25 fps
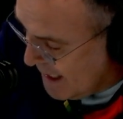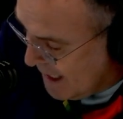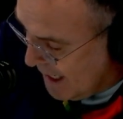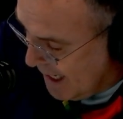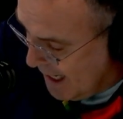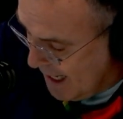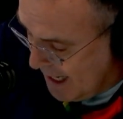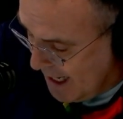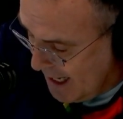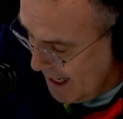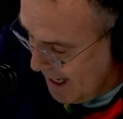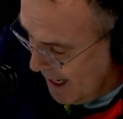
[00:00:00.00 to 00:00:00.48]

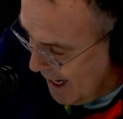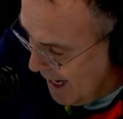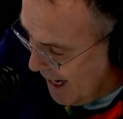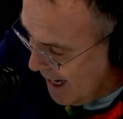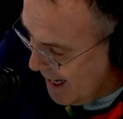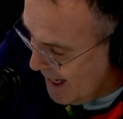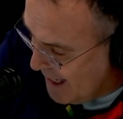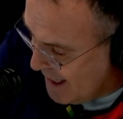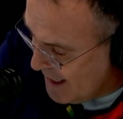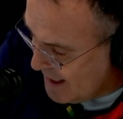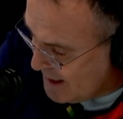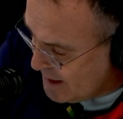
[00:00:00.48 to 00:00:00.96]

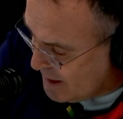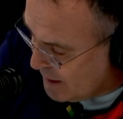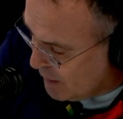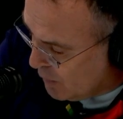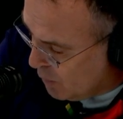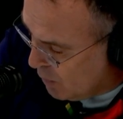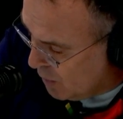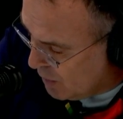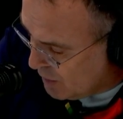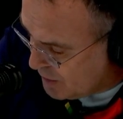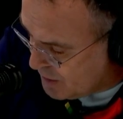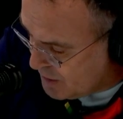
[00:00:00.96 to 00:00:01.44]
And he
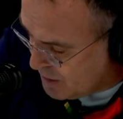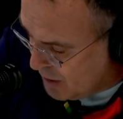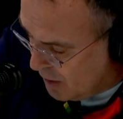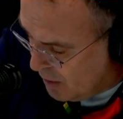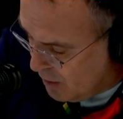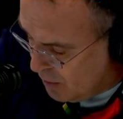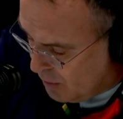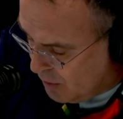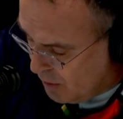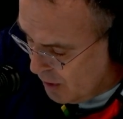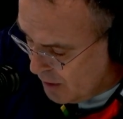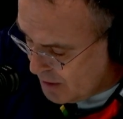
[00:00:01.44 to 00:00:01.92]

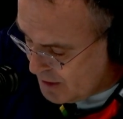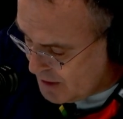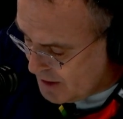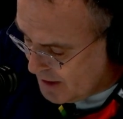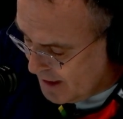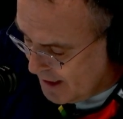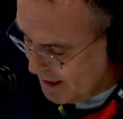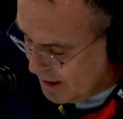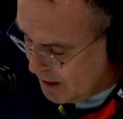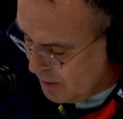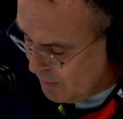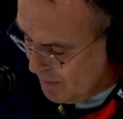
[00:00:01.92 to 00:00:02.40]
also got
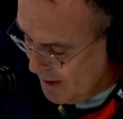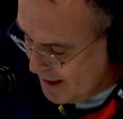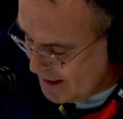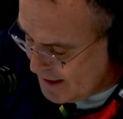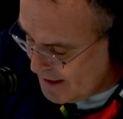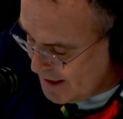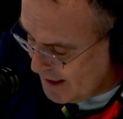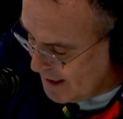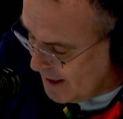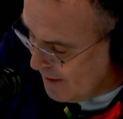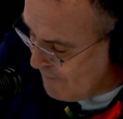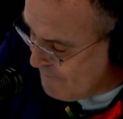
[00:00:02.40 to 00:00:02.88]

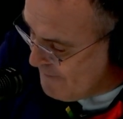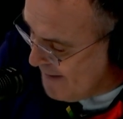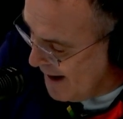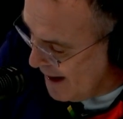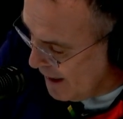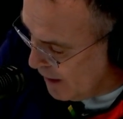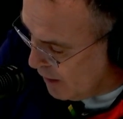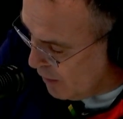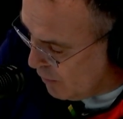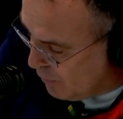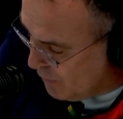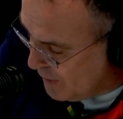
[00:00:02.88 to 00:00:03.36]
incorrect the
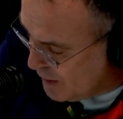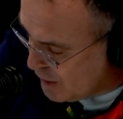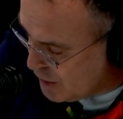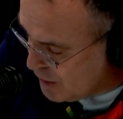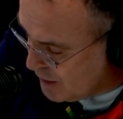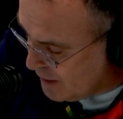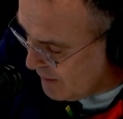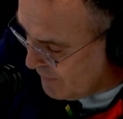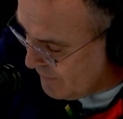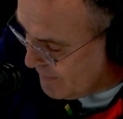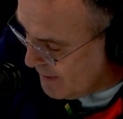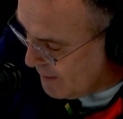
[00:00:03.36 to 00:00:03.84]
Kavango
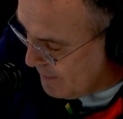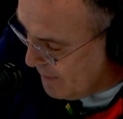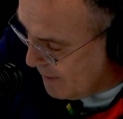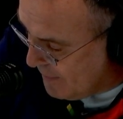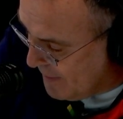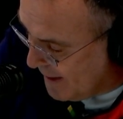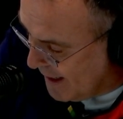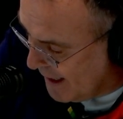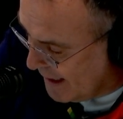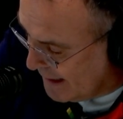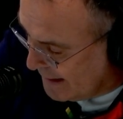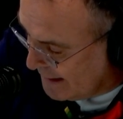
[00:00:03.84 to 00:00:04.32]
region of
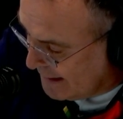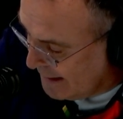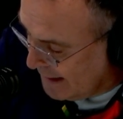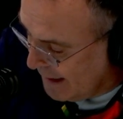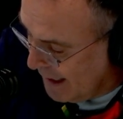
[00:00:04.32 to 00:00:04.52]
Namibia,